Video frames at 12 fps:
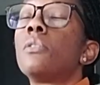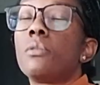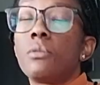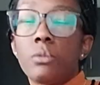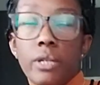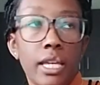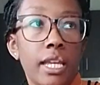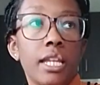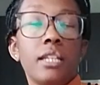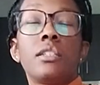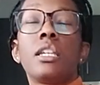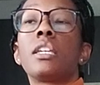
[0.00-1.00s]

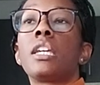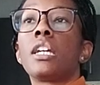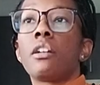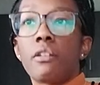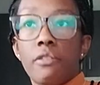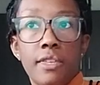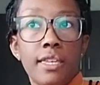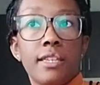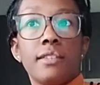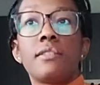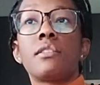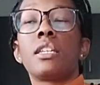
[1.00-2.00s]
wait, take care of
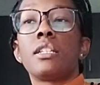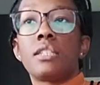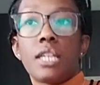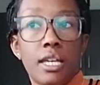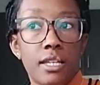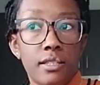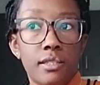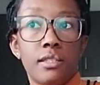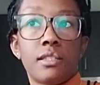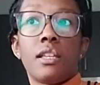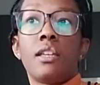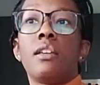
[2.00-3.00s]
things, get
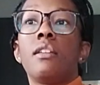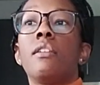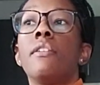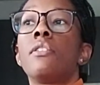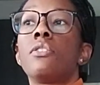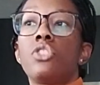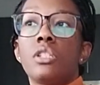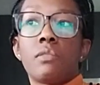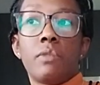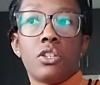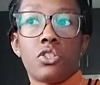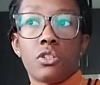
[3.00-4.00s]
tests, and just
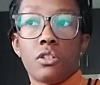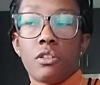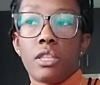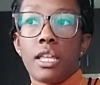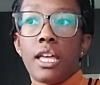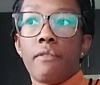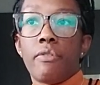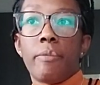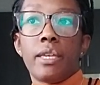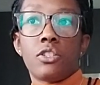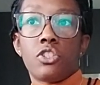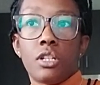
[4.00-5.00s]
make sure that I have the
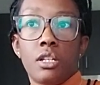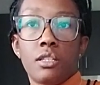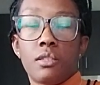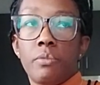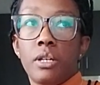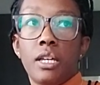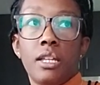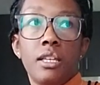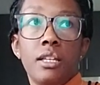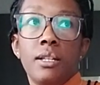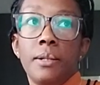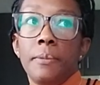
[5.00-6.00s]
best chance. But
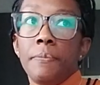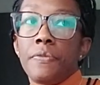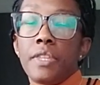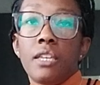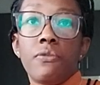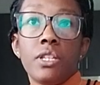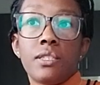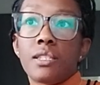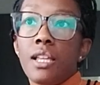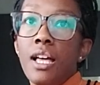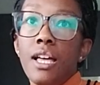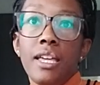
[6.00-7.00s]
if it's
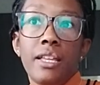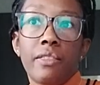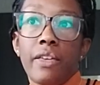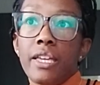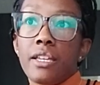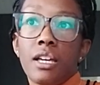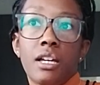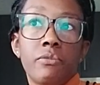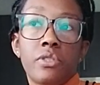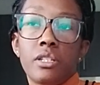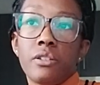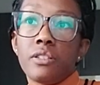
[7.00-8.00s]
not, like, I'm
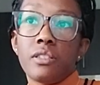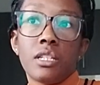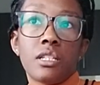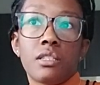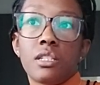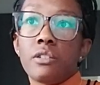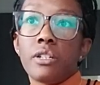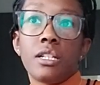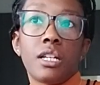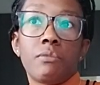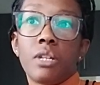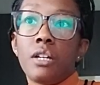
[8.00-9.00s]
seriously considering
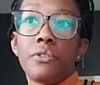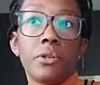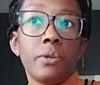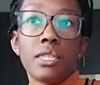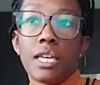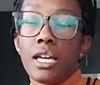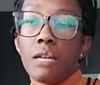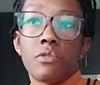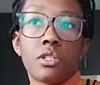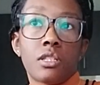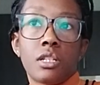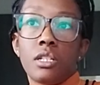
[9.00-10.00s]
I'm not doing that. I'm
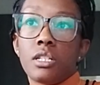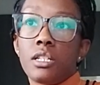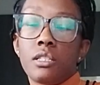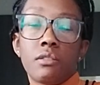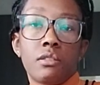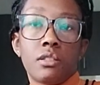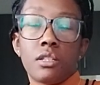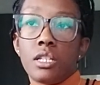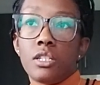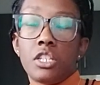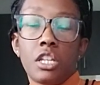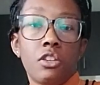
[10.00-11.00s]
just gonna
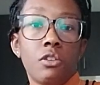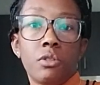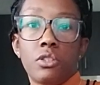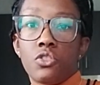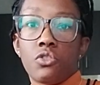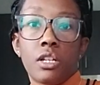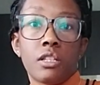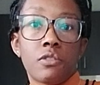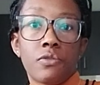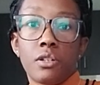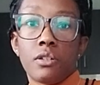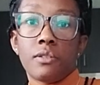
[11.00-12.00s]
continue with the
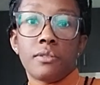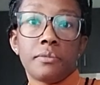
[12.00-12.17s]
transfer.